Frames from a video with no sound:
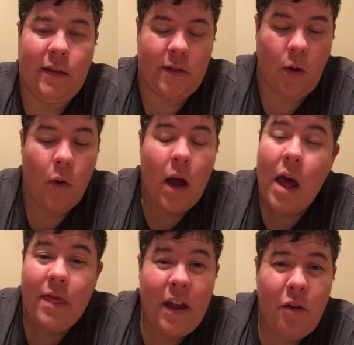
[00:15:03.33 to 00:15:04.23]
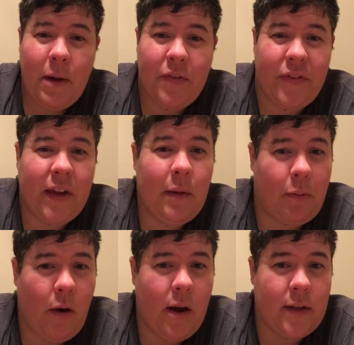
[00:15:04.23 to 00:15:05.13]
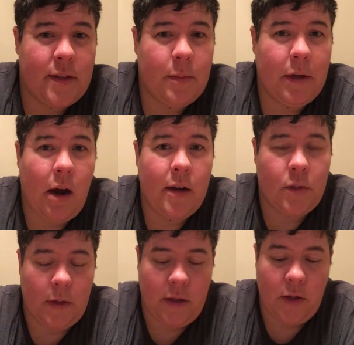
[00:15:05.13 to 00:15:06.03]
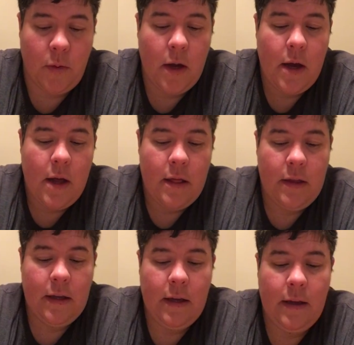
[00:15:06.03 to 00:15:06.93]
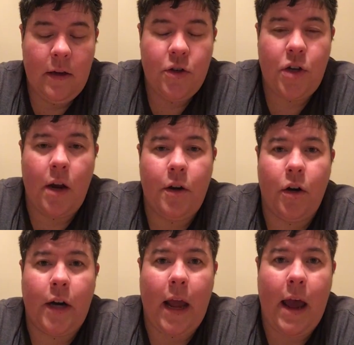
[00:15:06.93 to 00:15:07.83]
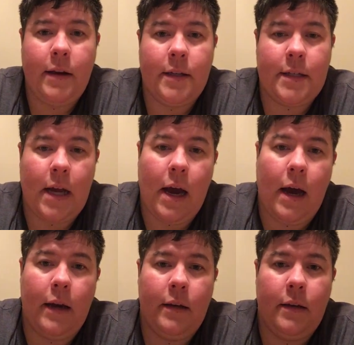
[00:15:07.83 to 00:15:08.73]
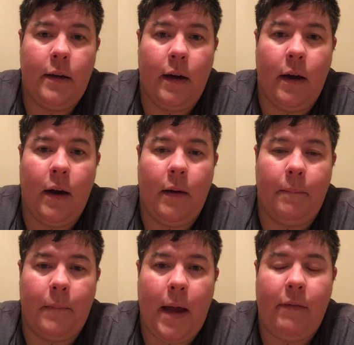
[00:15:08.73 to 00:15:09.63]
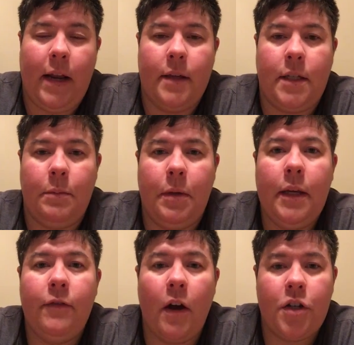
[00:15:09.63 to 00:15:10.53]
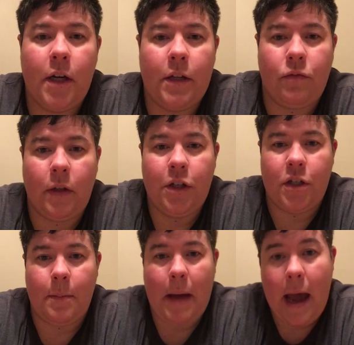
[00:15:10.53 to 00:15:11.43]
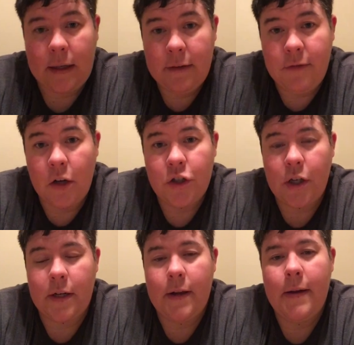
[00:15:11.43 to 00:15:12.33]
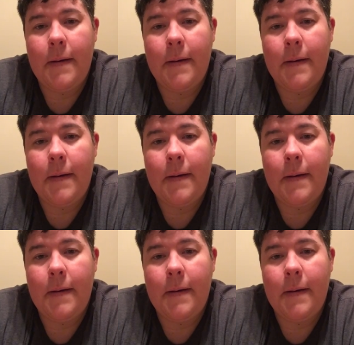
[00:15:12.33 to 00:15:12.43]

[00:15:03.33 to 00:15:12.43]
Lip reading: So they're about the same price, to be honest with you. The gender cat does not have an STP function. It's really just a packing function.